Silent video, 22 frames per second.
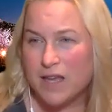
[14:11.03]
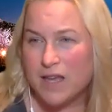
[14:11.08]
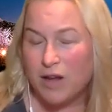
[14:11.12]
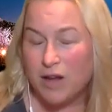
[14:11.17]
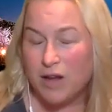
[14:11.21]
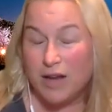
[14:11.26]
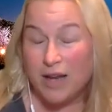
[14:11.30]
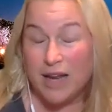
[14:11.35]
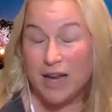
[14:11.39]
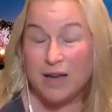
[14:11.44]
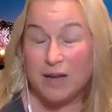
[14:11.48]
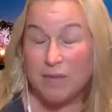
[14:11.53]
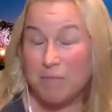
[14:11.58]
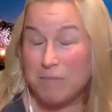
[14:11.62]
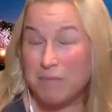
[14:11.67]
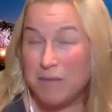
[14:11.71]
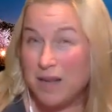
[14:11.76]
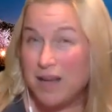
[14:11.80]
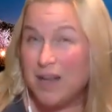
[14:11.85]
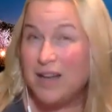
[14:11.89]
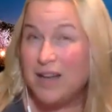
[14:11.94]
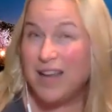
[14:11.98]

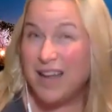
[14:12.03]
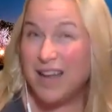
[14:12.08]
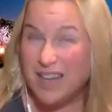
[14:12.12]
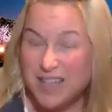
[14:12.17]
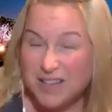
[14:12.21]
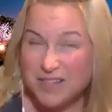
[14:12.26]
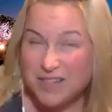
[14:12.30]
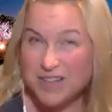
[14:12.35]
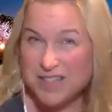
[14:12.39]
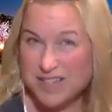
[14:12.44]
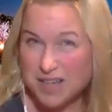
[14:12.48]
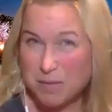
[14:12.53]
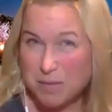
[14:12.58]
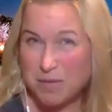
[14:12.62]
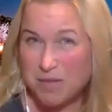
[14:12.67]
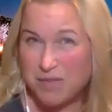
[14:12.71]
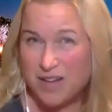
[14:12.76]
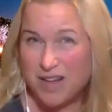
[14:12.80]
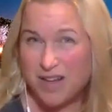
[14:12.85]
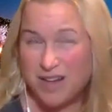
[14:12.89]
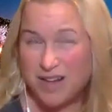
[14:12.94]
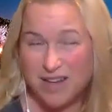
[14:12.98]
even some
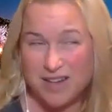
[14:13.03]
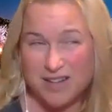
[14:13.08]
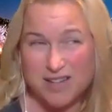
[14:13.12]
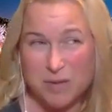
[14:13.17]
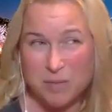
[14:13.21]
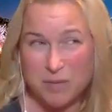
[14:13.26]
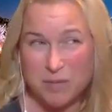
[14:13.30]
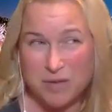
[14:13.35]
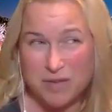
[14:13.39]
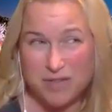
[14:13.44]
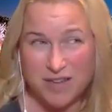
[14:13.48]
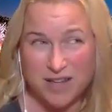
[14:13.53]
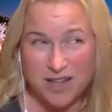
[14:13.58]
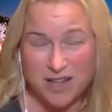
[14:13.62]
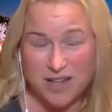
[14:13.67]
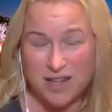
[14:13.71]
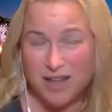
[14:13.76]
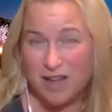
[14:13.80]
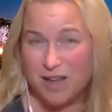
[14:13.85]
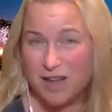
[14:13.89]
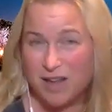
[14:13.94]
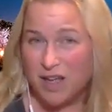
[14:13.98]
of it, and some of
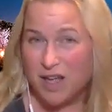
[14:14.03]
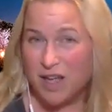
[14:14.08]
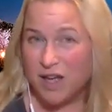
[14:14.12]
the